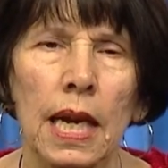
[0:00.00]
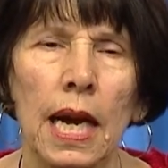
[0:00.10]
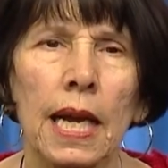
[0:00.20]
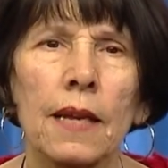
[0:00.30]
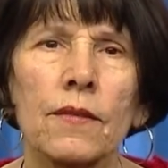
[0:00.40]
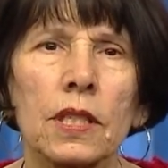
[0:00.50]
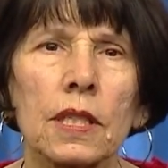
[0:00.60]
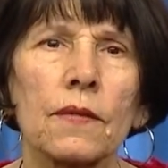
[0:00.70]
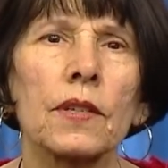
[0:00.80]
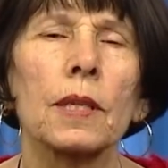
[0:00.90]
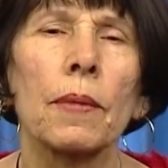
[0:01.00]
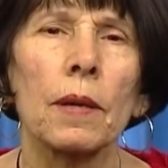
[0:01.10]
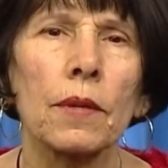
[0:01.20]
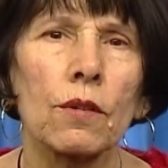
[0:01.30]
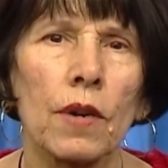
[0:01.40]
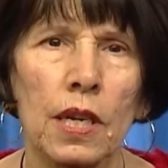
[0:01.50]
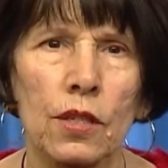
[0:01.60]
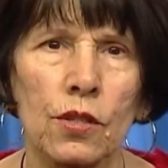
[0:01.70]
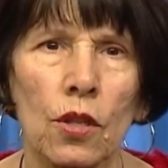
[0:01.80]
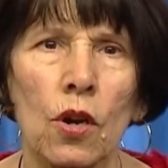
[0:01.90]
I have delivered the public
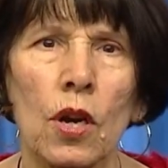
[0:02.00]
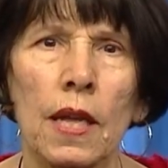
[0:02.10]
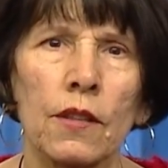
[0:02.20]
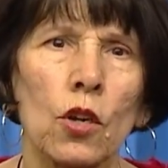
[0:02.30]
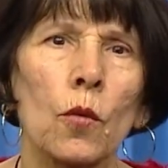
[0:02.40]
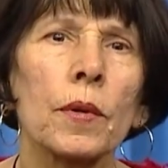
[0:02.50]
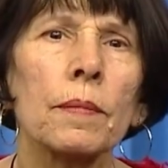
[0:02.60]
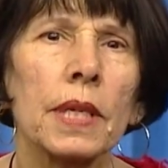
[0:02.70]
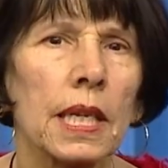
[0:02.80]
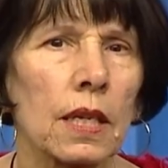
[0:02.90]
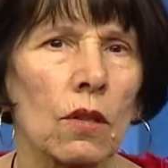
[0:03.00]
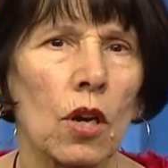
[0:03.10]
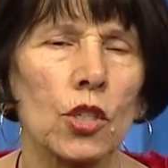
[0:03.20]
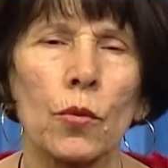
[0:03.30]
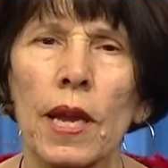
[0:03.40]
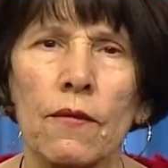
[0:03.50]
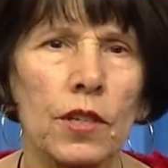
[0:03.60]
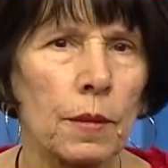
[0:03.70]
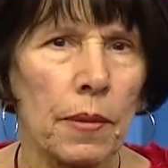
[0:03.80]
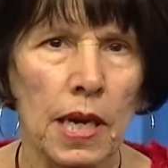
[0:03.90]
records law and the open meeting law to
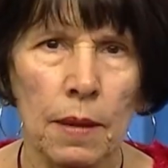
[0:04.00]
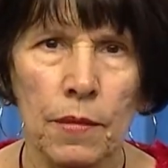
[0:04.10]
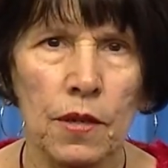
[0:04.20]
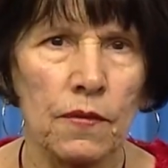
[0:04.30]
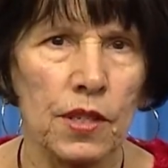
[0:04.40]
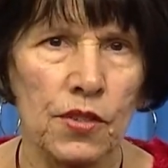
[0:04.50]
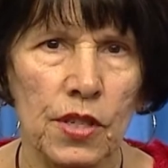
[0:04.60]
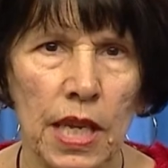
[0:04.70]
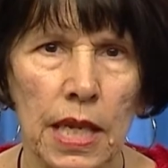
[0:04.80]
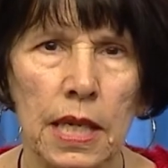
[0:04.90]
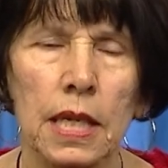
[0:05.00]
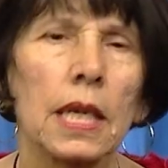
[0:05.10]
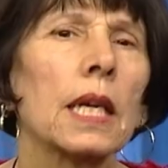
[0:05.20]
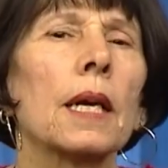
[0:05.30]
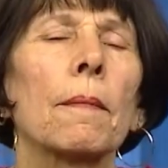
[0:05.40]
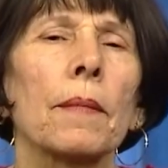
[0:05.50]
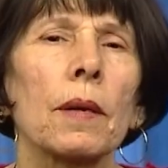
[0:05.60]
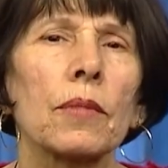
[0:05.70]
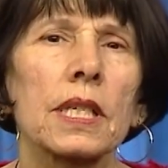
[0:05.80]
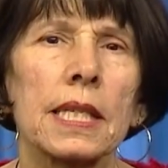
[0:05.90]
every department of this city.
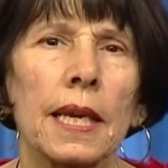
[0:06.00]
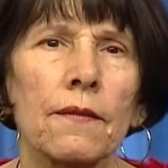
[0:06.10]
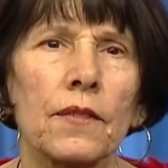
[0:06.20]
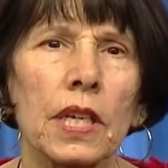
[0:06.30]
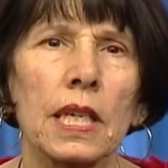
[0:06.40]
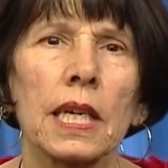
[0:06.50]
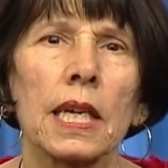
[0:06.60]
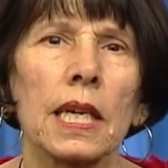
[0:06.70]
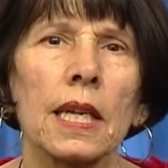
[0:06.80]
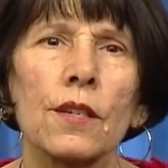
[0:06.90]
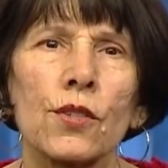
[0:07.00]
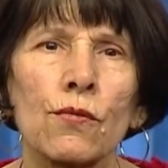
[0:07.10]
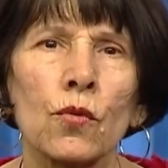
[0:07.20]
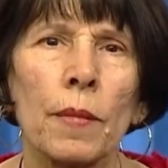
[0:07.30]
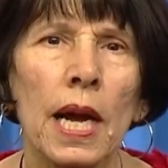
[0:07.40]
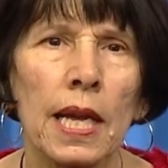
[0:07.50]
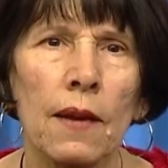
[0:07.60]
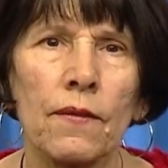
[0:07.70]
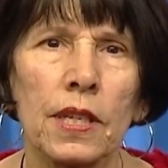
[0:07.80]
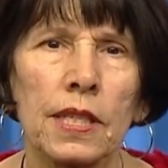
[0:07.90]
Public safety. It is through my
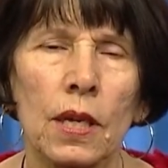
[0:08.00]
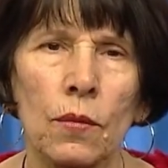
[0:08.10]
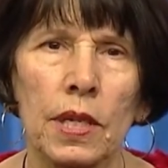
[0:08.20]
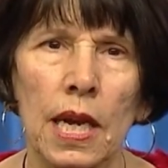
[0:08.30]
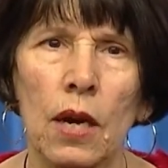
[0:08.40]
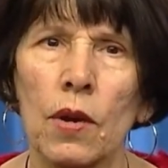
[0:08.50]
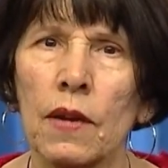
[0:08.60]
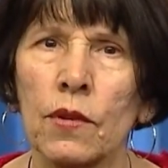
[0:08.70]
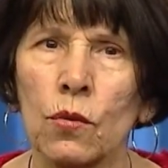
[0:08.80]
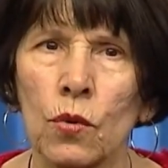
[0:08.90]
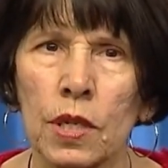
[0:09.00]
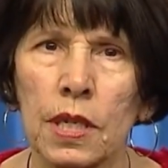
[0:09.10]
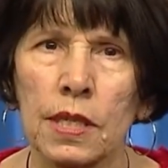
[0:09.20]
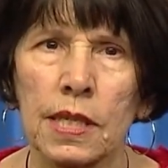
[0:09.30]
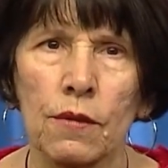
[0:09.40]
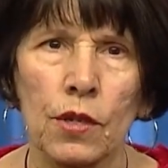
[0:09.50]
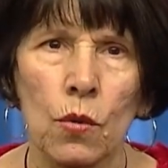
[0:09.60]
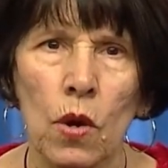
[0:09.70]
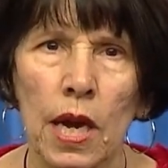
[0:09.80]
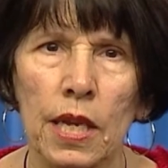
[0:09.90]
efforts that we now have an ordinance that
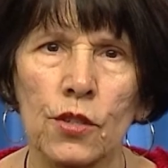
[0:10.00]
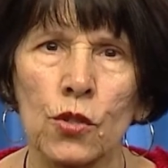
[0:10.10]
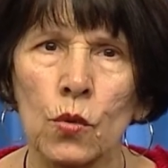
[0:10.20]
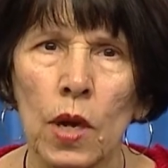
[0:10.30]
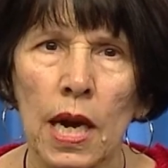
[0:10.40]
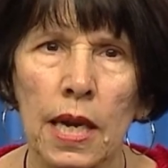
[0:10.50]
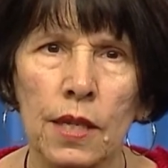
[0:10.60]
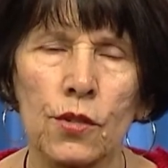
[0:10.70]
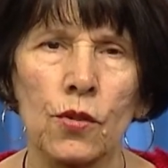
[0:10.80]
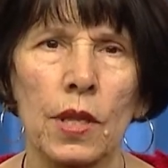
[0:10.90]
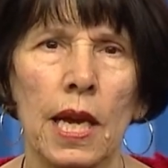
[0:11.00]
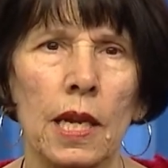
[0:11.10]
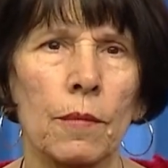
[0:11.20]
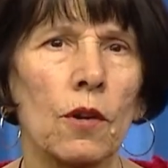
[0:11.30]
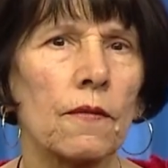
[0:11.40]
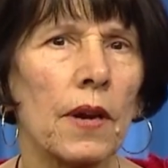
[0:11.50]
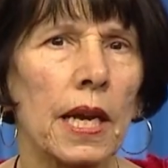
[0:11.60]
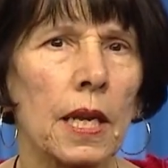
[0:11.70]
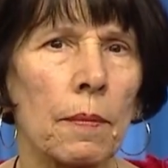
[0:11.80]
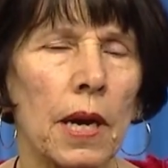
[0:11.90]
requires new hires to the Attleboro
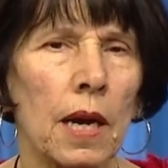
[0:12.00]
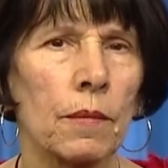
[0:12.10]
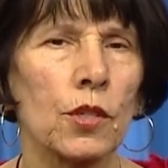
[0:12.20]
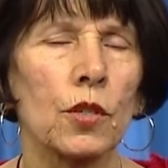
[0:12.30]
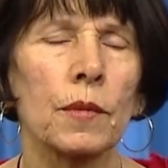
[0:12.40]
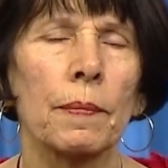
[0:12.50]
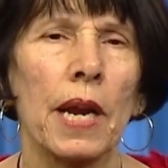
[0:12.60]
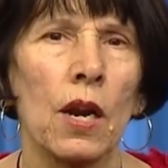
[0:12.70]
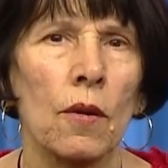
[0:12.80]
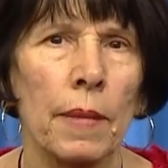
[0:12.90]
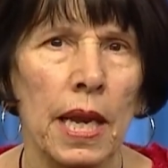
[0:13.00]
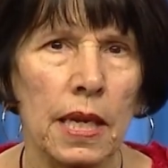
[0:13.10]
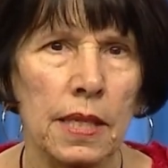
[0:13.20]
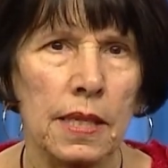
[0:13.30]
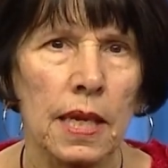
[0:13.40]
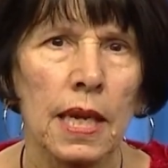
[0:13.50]
Fire Department to be paramedics.